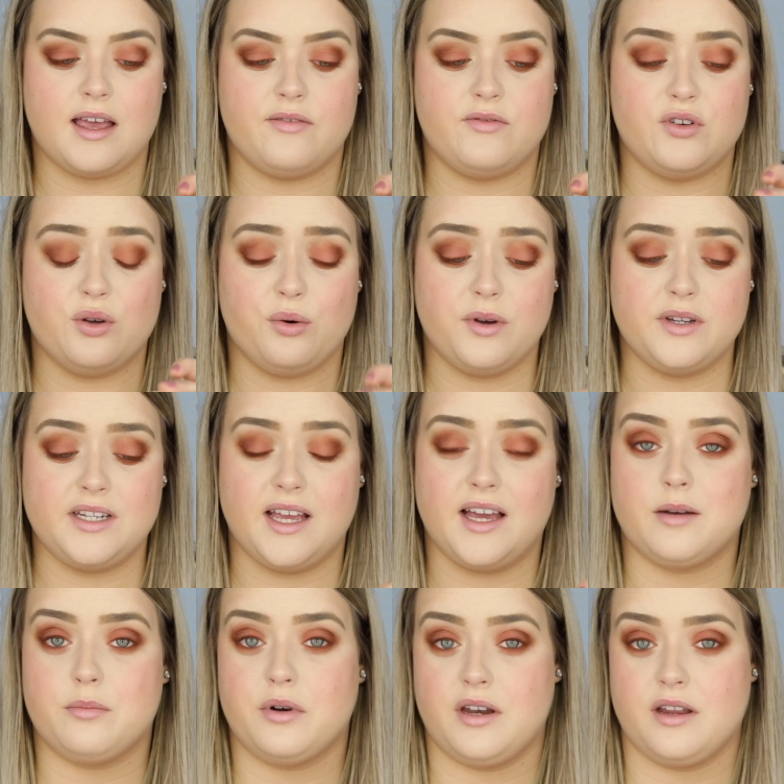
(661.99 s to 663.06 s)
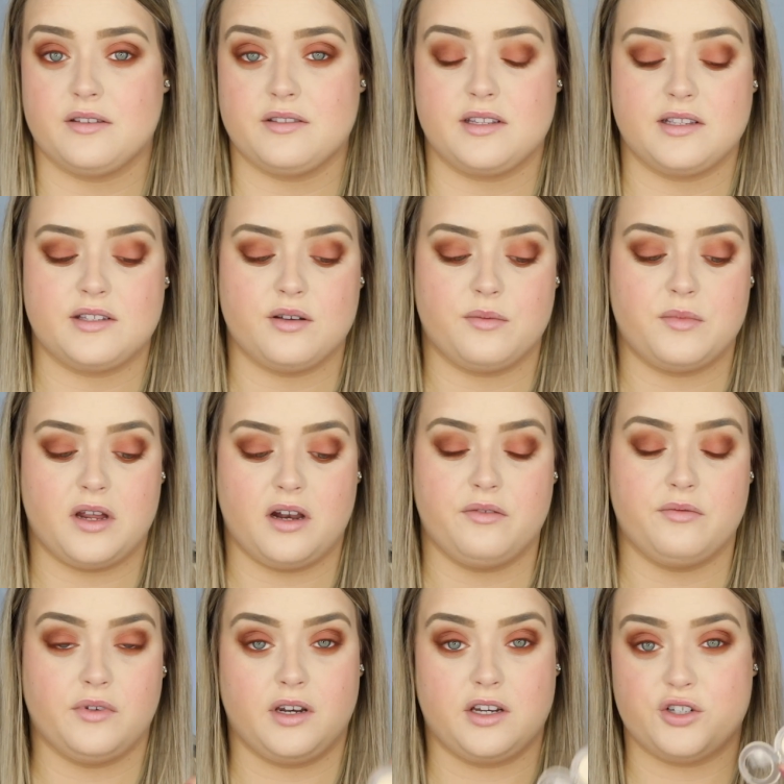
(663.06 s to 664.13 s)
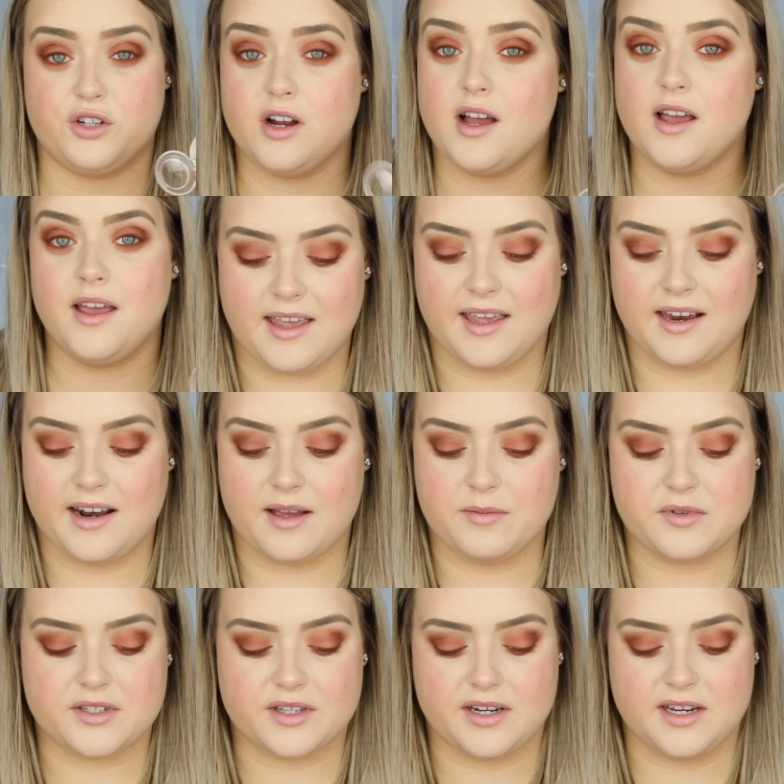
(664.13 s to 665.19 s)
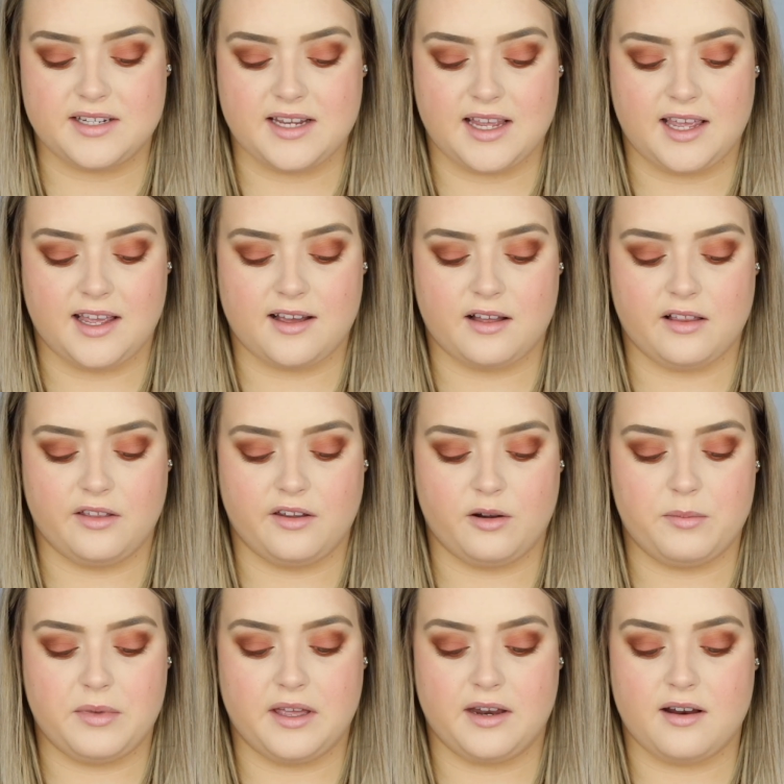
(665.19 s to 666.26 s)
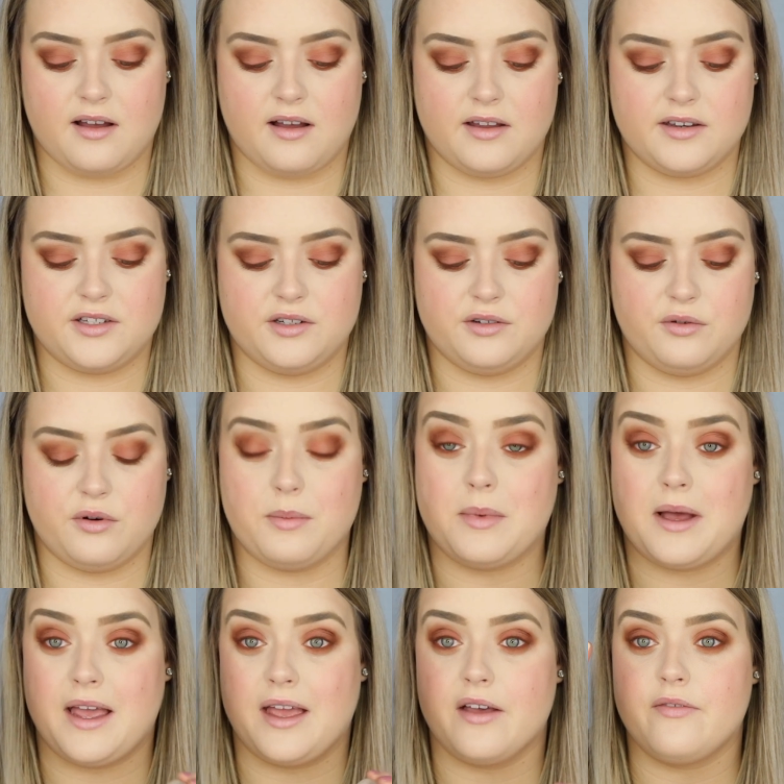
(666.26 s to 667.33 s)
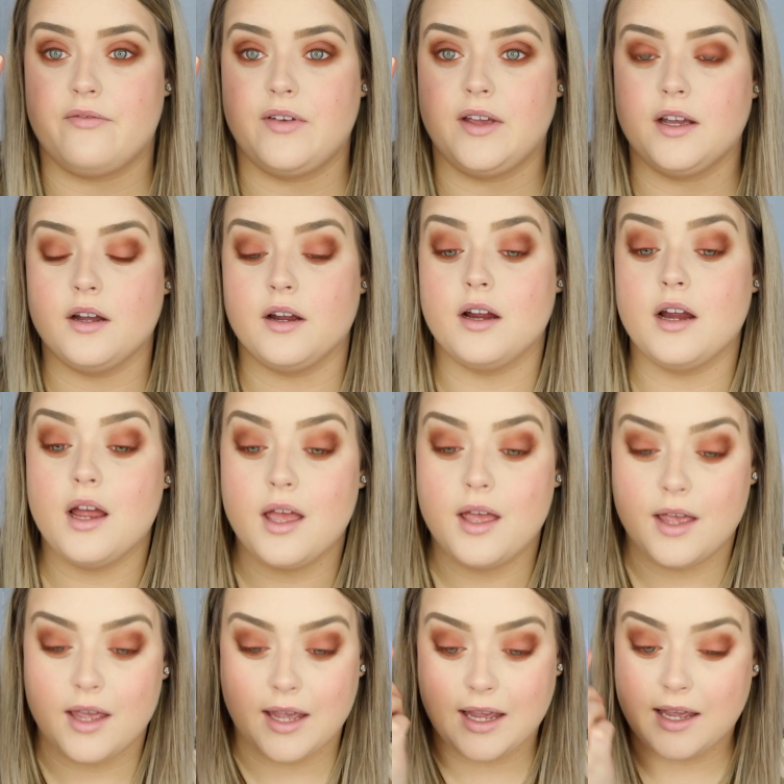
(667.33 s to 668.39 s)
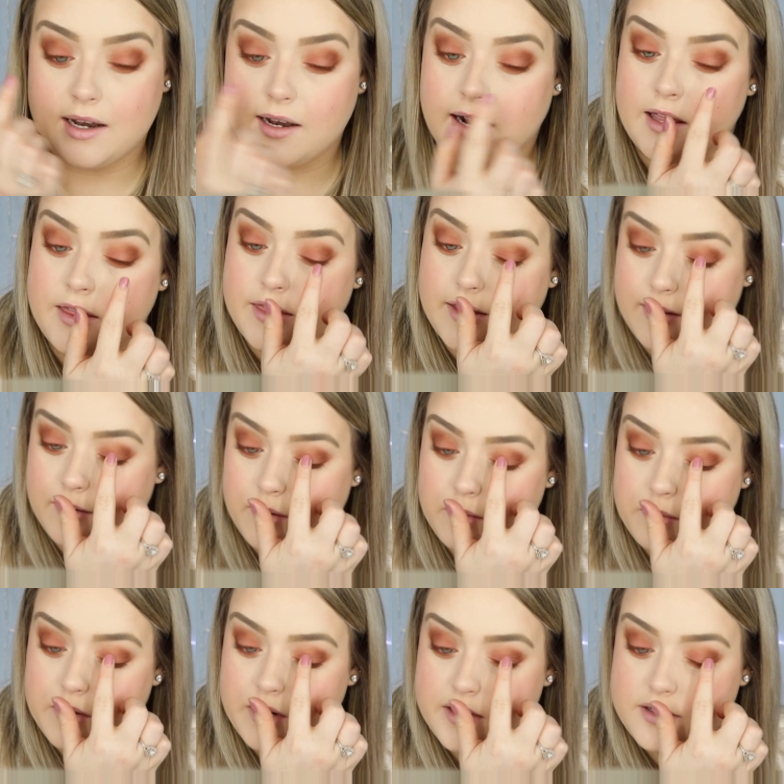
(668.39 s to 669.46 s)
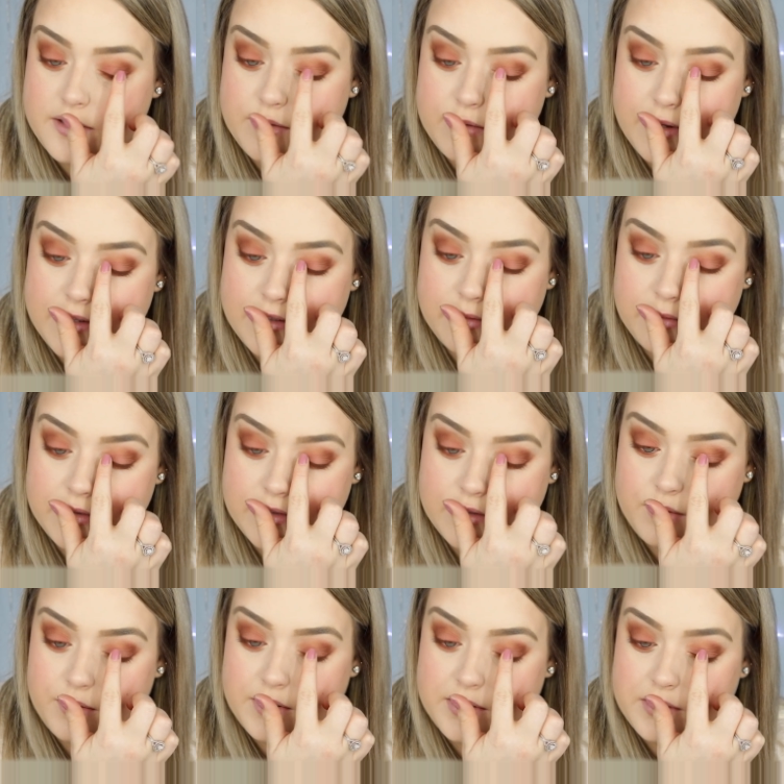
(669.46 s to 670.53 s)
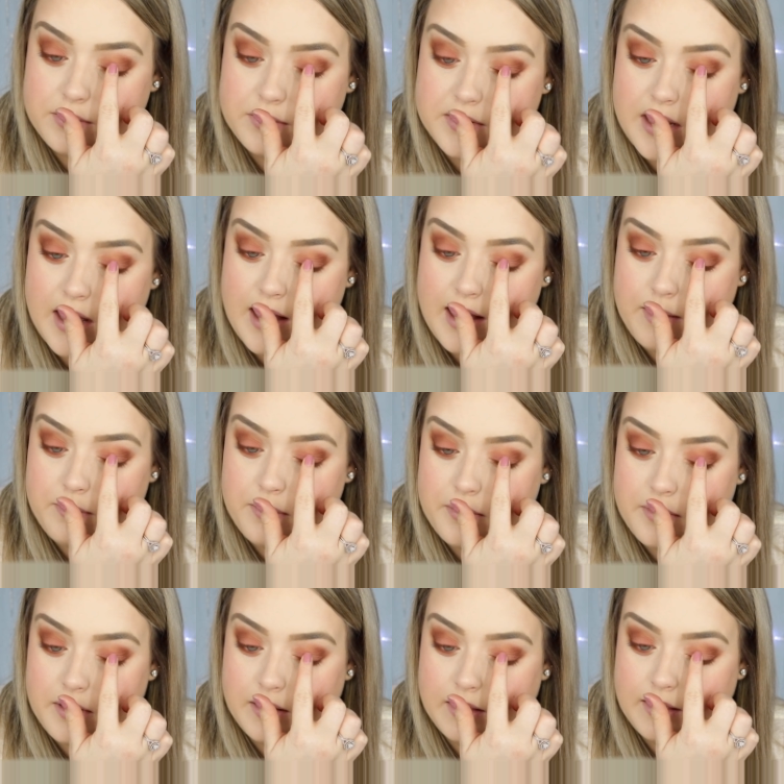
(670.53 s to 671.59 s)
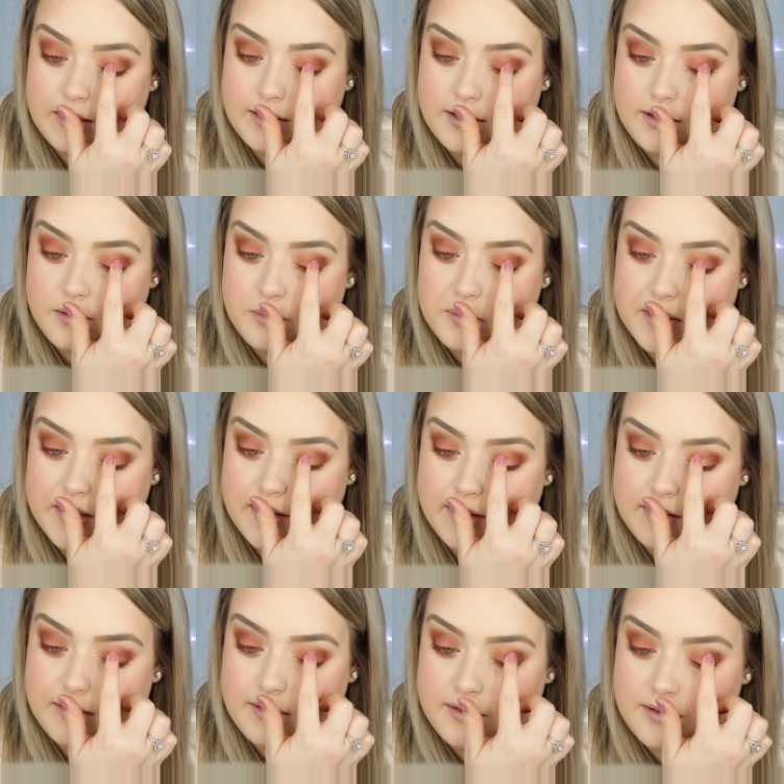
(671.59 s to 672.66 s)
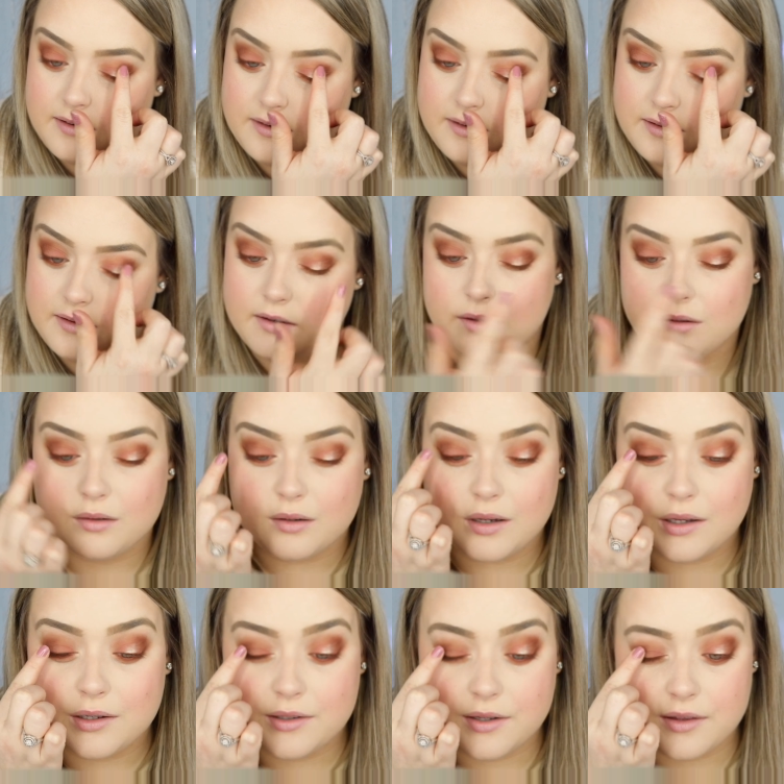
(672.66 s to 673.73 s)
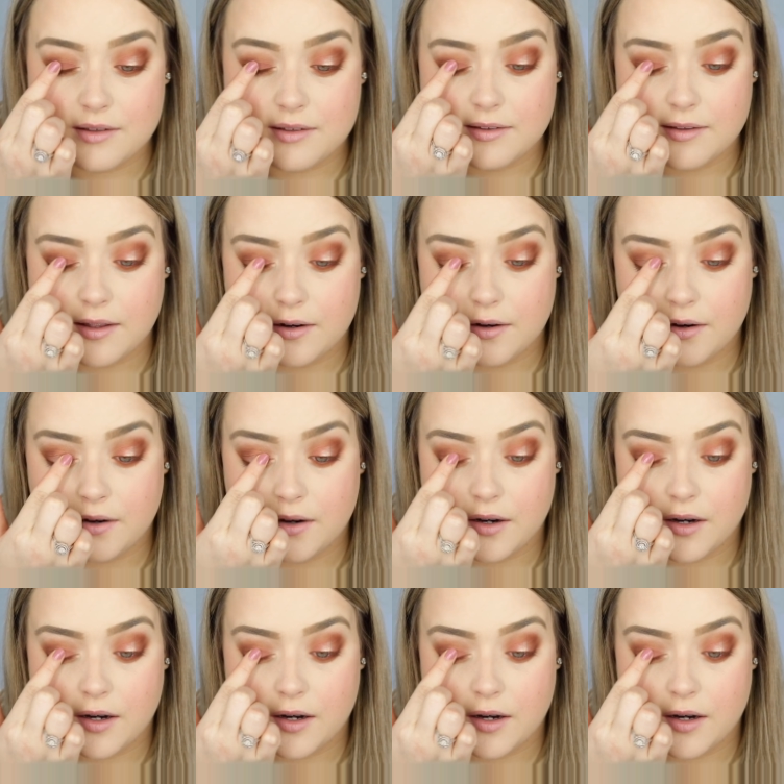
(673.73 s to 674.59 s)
have no idea how to pronounce it, so I'm not even going to try. And I'm just going to take a little bit onto my finger, and I think what I'm going to do is I'm just going to tap a little bit into the center.